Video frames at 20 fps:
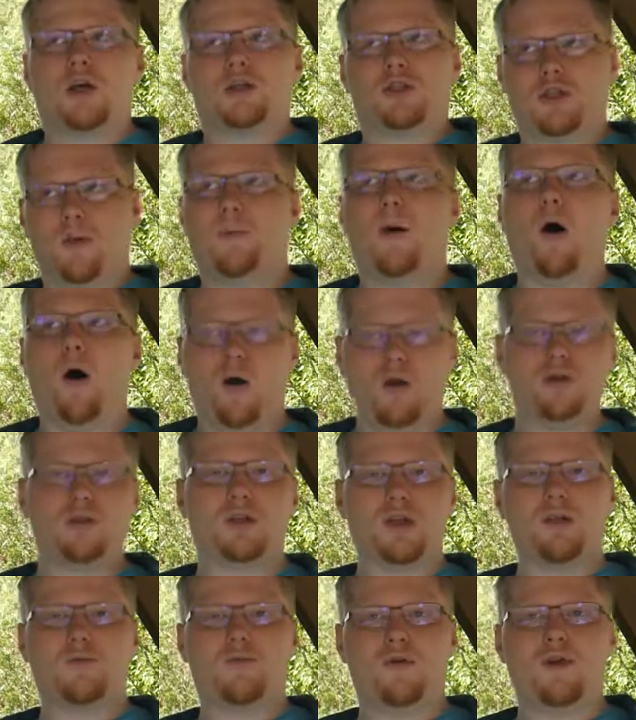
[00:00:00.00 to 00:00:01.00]

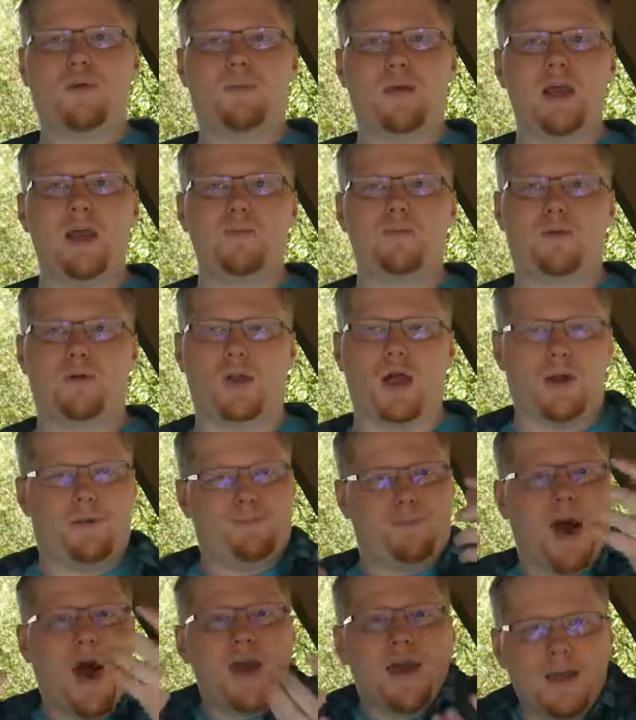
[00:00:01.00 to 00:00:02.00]
supposedly real people and
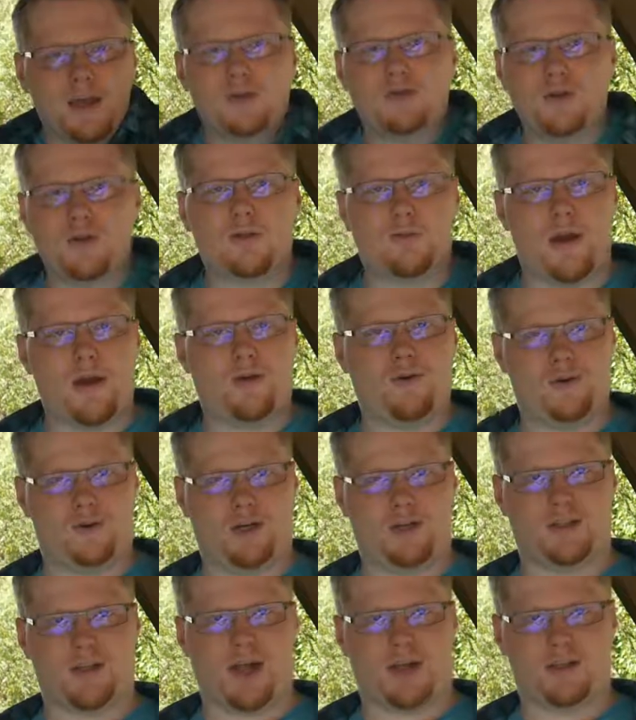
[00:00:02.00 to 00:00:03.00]
buy into the
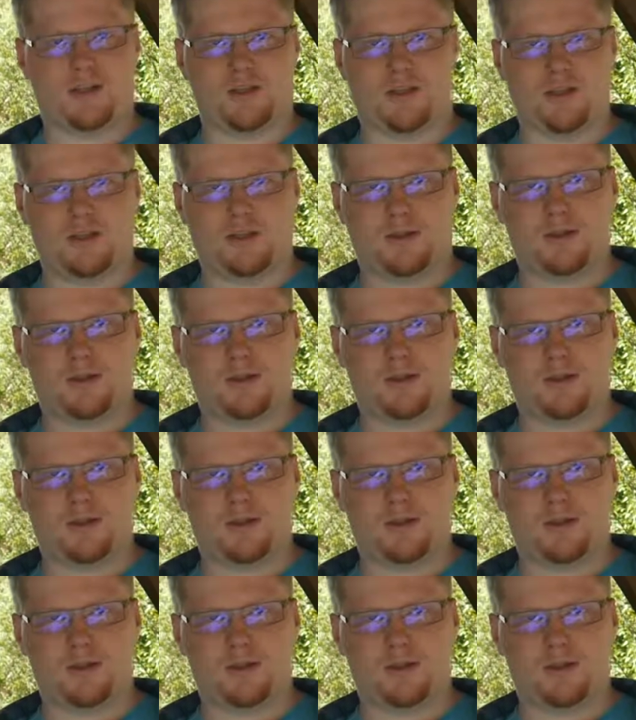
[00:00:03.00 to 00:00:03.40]
microtransactions.